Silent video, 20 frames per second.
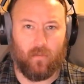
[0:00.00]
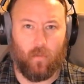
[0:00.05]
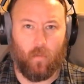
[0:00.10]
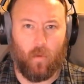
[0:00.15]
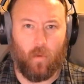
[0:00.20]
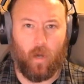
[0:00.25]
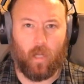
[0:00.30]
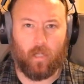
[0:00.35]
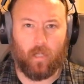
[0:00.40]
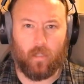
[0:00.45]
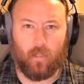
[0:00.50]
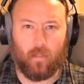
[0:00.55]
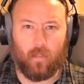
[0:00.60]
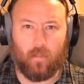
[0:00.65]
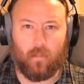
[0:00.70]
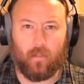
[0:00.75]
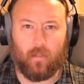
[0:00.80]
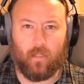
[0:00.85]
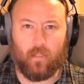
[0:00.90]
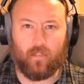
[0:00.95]
water
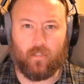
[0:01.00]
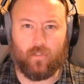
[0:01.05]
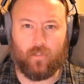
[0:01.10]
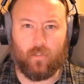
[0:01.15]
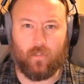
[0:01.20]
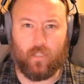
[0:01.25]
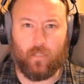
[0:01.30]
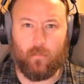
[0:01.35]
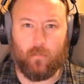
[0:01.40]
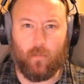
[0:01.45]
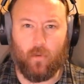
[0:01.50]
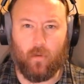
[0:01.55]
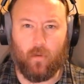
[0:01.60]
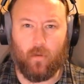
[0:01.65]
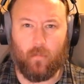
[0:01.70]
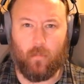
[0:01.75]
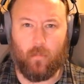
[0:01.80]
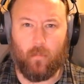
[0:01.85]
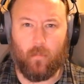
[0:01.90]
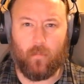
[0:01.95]
in a stream
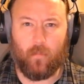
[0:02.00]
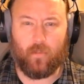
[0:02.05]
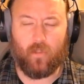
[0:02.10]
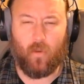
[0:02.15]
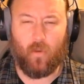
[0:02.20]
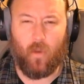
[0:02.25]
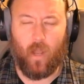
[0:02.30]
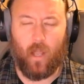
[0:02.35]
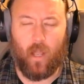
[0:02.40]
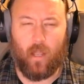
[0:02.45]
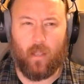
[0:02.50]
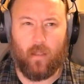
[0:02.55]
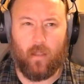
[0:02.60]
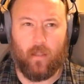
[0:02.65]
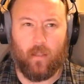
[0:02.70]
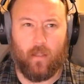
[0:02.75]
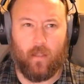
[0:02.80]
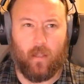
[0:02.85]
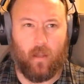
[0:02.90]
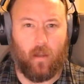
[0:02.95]
more. So,
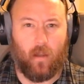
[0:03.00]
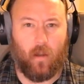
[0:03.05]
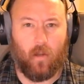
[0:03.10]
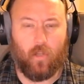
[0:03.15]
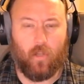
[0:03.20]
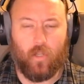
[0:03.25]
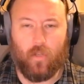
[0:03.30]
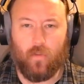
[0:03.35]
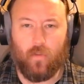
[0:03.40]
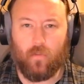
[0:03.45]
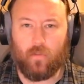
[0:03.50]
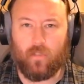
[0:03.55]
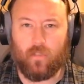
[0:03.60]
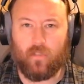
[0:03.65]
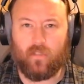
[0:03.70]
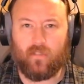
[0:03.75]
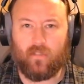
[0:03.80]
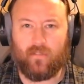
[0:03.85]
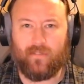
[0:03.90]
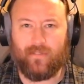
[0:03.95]
are you?
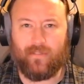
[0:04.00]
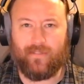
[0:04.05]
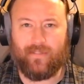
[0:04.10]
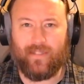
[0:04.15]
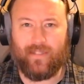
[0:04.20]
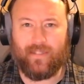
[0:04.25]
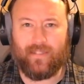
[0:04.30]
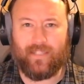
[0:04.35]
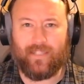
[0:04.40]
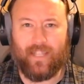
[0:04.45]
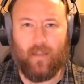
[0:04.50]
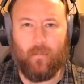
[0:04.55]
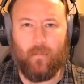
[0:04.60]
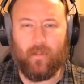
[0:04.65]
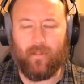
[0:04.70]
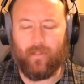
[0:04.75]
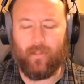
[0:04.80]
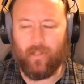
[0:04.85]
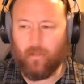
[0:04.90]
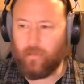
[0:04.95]
Tell me
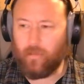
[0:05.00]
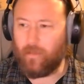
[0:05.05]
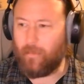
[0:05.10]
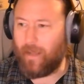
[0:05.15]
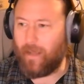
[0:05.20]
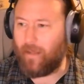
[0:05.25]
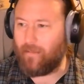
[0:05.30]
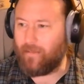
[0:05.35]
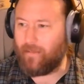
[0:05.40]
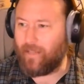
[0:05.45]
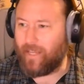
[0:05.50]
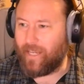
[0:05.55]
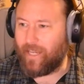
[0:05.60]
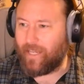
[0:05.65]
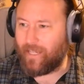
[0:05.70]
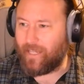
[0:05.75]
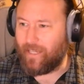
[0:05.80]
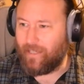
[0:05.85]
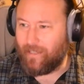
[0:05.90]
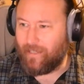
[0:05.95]
a little bit about
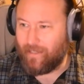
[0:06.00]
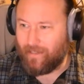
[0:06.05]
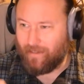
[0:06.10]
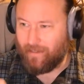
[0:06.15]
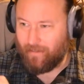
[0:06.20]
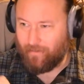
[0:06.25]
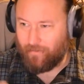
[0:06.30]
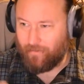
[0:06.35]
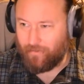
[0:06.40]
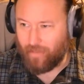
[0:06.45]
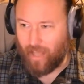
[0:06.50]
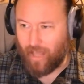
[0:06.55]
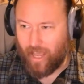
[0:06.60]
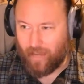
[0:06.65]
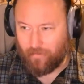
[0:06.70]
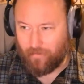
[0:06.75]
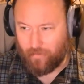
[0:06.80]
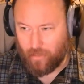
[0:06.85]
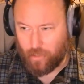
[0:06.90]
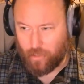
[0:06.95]
lake fly
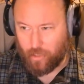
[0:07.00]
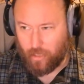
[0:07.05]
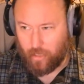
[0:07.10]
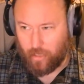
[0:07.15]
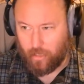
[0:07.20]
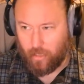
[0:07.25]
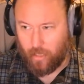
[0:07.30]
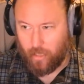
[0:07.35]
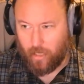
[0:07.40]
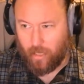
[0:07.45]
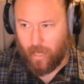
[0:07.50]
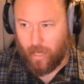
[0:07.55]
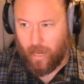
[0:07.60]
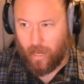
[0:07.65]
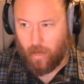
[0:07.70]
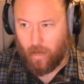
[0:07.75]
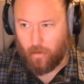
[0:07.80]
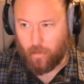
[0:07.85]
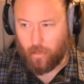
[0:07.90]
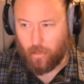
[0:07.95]
fishing and
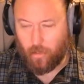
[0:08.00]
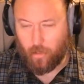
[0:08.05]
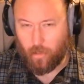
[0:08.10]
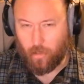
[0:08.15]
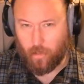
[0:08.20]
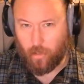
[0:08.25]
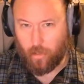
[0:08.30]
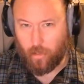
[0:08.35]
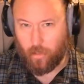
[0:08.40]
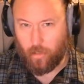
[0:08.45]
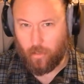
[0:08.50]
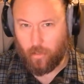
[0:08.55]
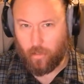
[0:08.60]
how you're